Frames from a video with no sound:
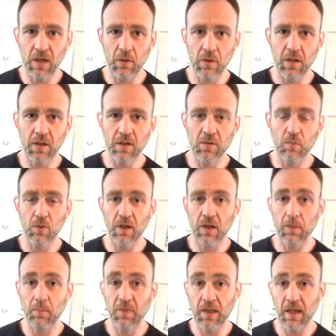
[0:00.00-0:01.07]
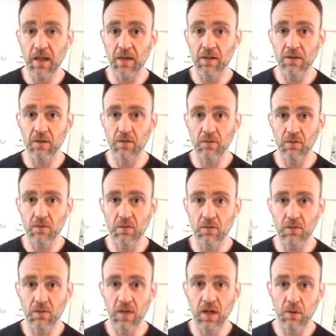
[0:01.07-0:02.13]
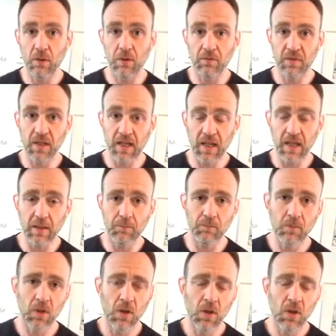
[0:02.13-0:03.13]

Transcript: area to bring up that area of the game.